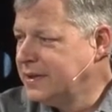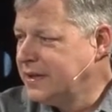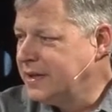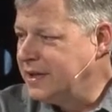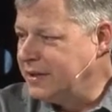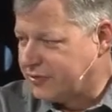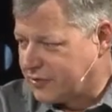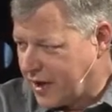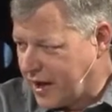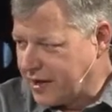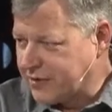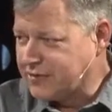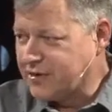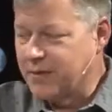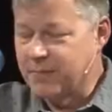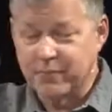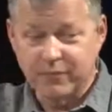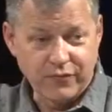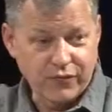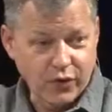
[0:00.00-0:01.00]
He's got
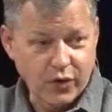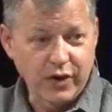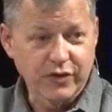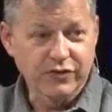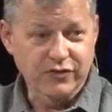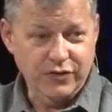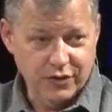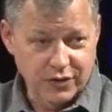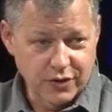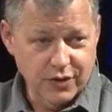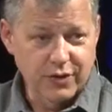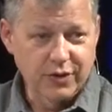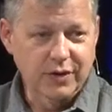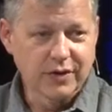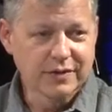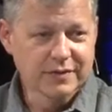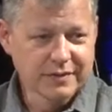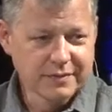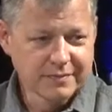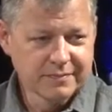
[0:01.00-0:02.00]
something for us to do,
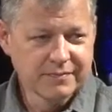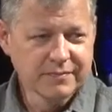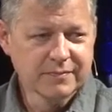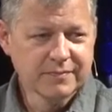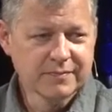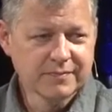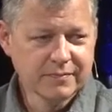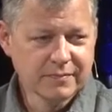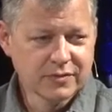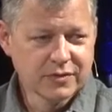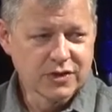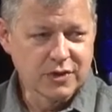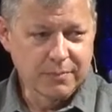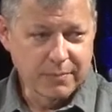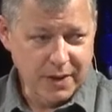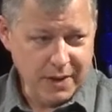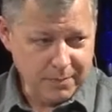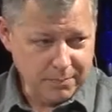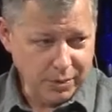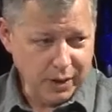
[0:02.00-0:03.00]
to
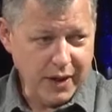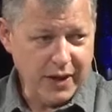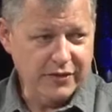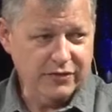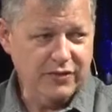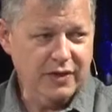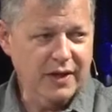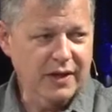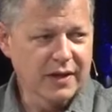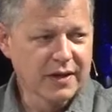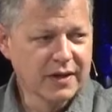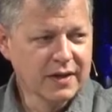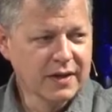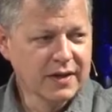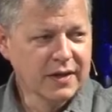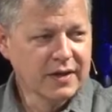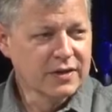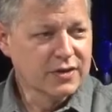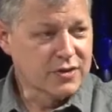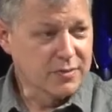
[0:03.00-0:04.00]
be a blessing,
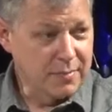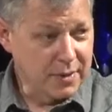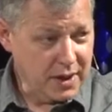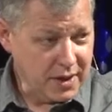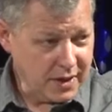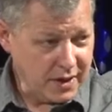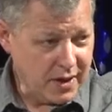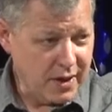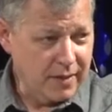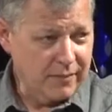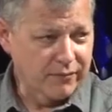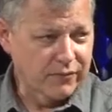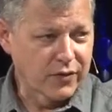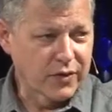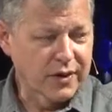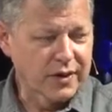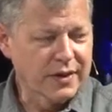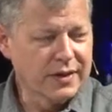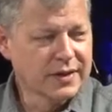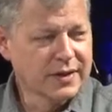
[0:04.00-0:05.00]
to be a
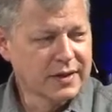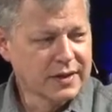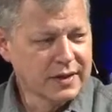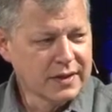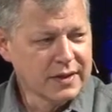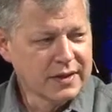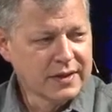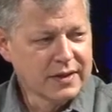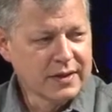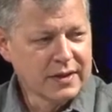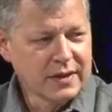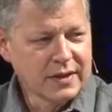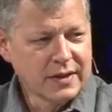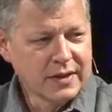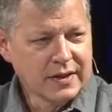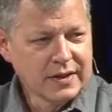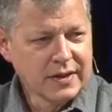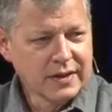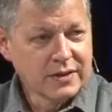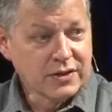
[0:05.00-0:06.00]
comfort,
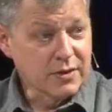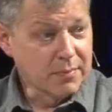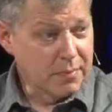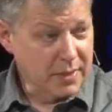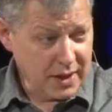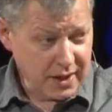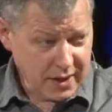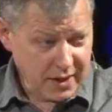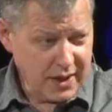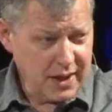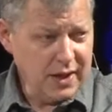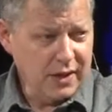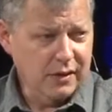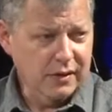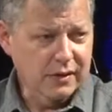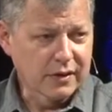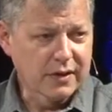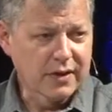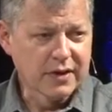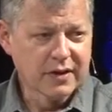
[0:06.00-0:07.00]
to be a
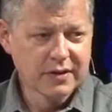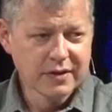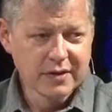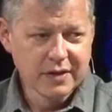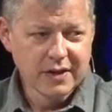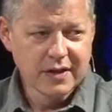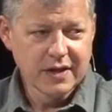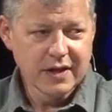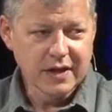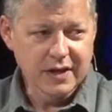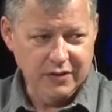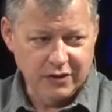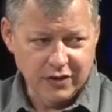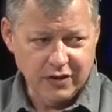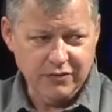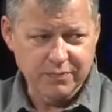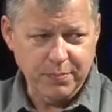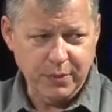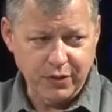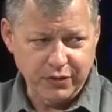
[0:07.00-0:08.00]
healer in
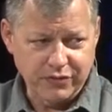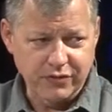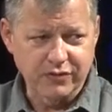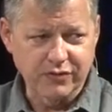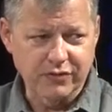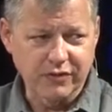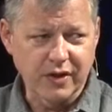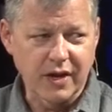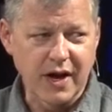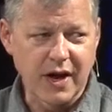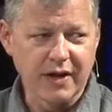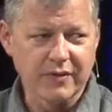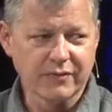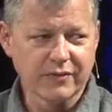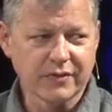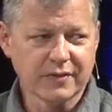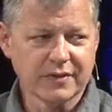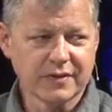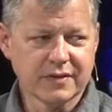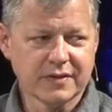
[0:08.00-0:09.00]
this person's life.
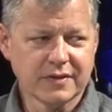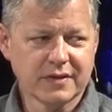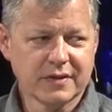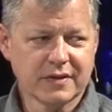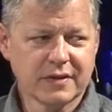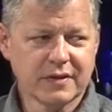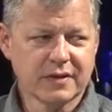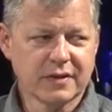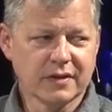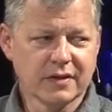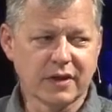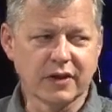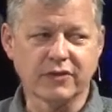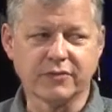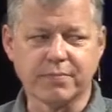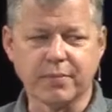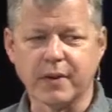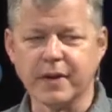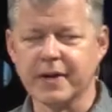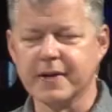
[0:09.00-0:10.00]

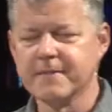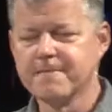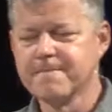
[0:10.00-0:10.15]
Let's pray.